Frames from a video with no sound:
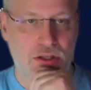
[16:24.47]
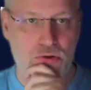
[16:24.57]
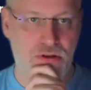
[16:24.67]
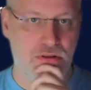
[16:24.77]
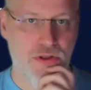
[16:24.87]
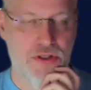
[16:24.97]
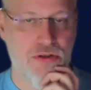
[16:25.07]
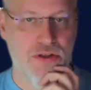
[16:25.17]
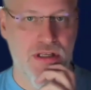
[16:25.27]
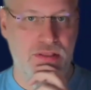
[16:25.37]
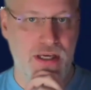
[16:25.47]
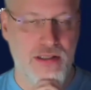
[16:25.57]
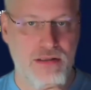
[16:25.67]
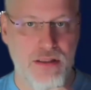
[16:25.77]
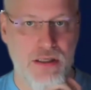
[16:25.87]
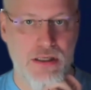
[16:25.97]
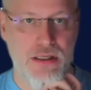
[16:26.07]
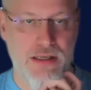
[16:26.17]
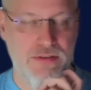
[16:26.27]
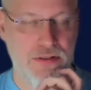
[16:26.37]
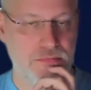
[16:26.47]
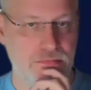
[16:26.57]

using the resource at that level.